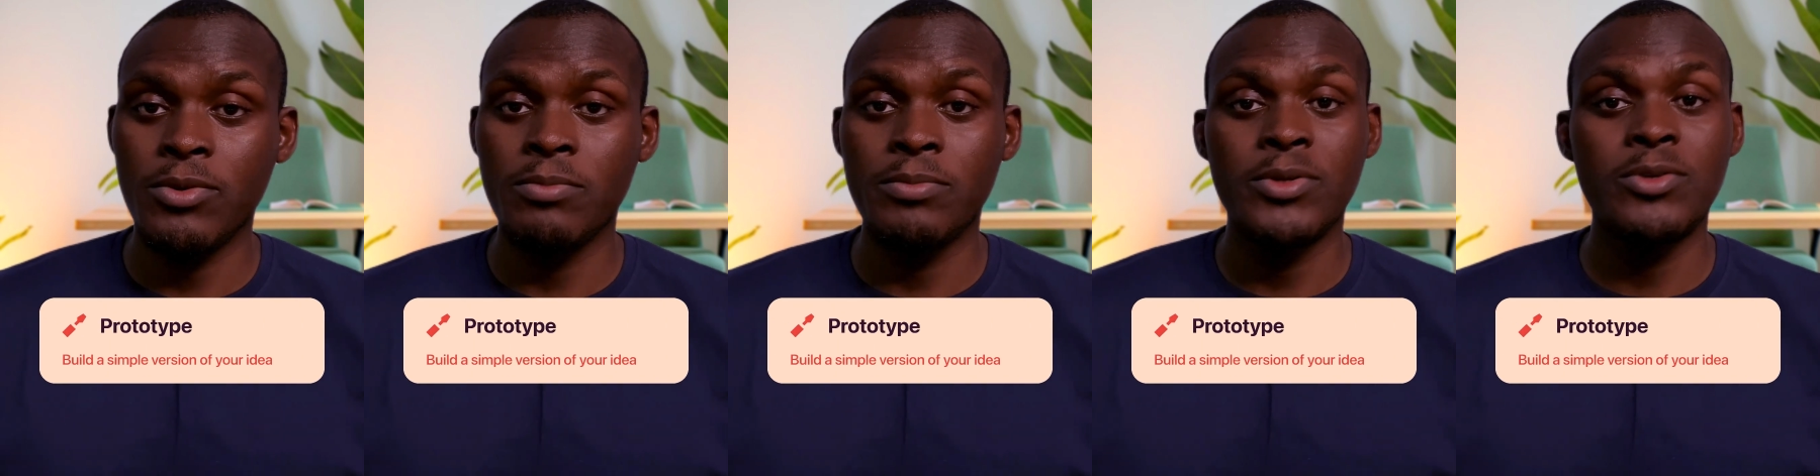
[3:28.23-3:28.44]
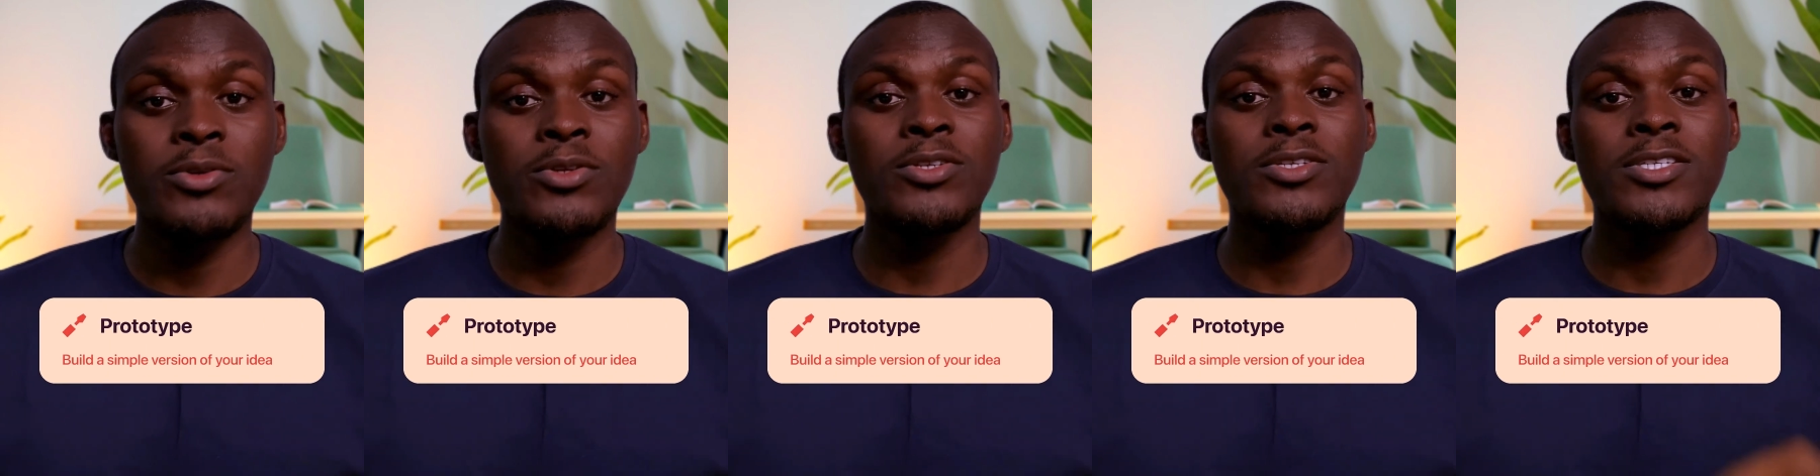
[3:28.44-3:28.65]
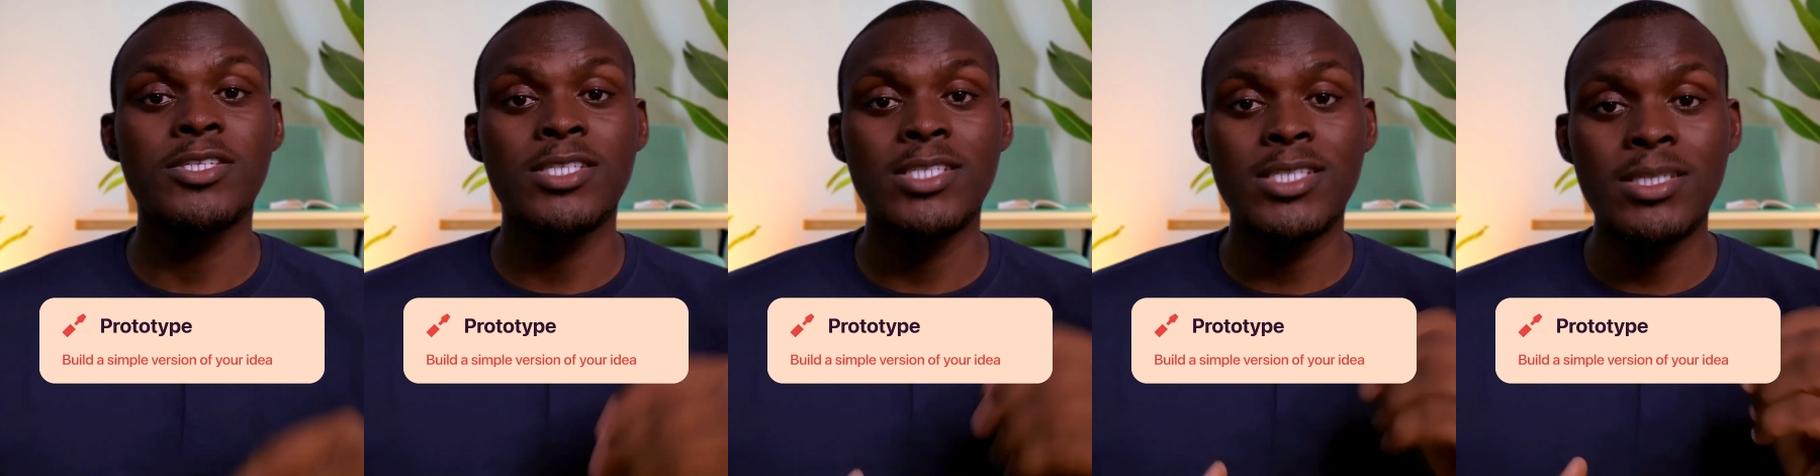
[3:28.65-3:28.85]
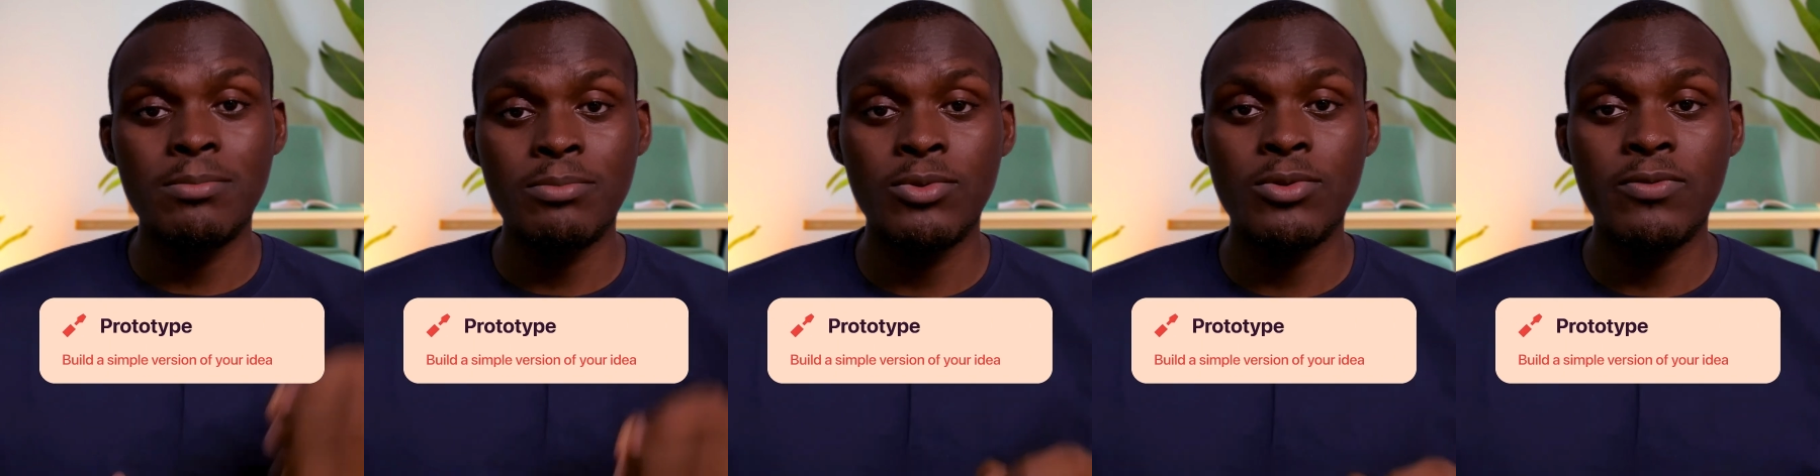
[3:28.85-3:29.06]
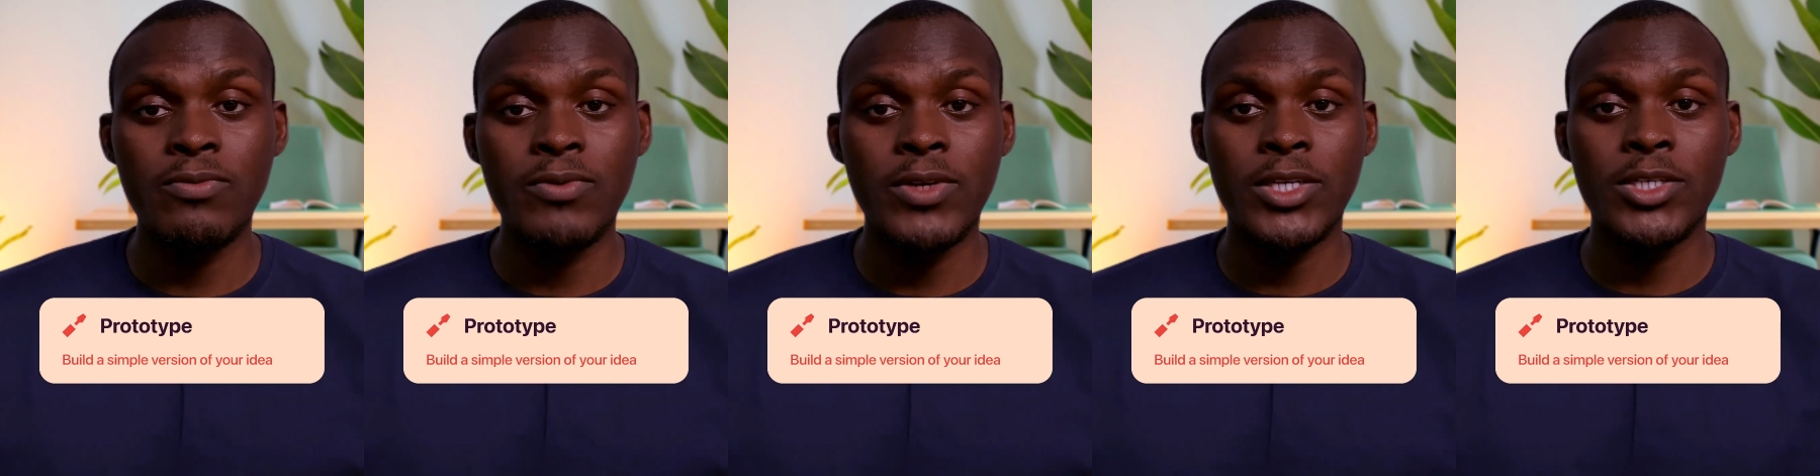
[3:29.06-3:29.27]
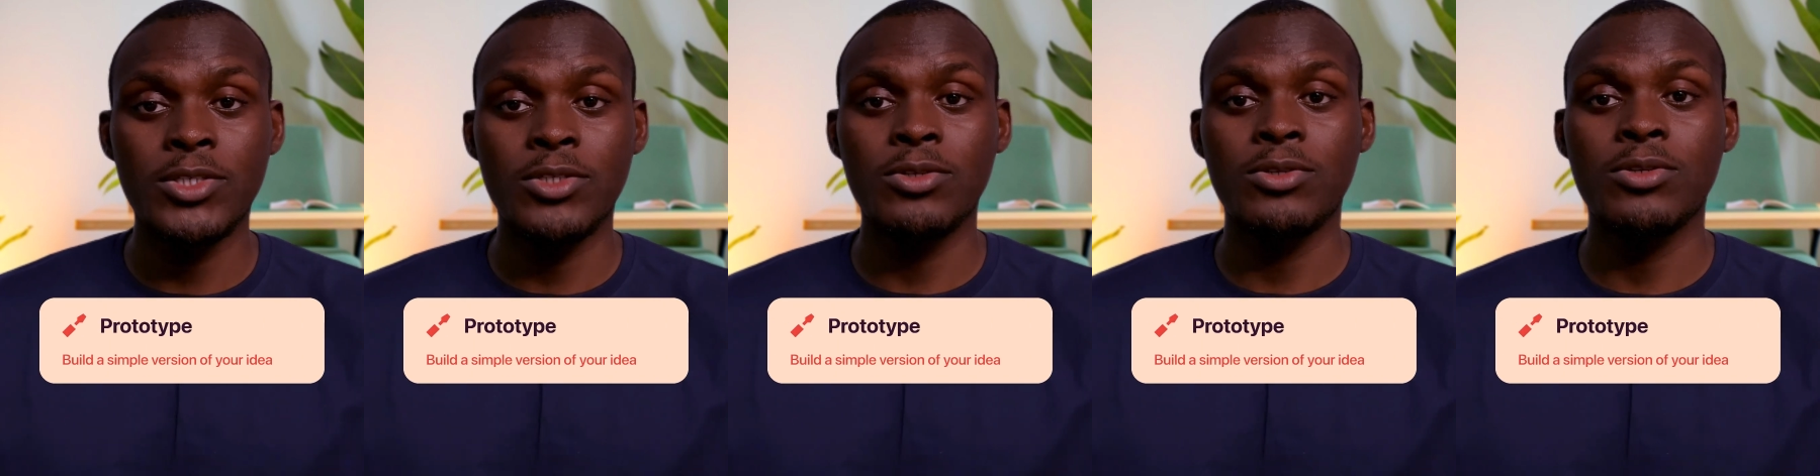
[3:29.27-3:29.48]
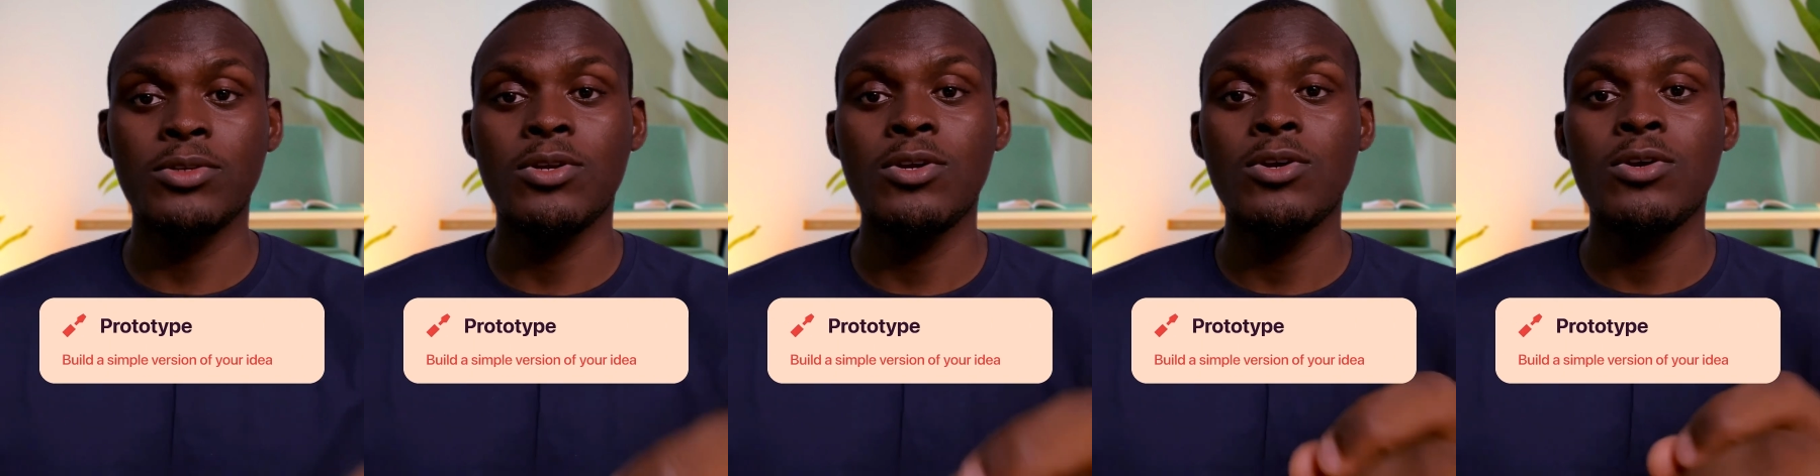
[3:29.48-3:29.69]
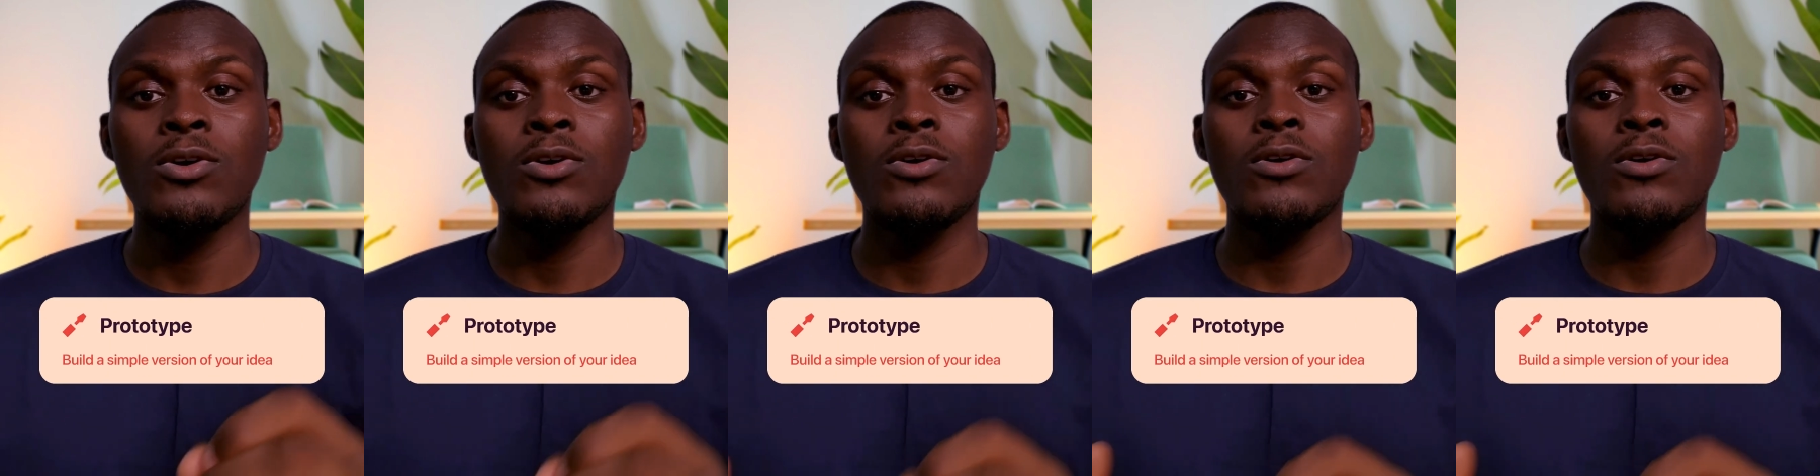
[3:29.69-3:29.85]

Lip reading: You build a simple version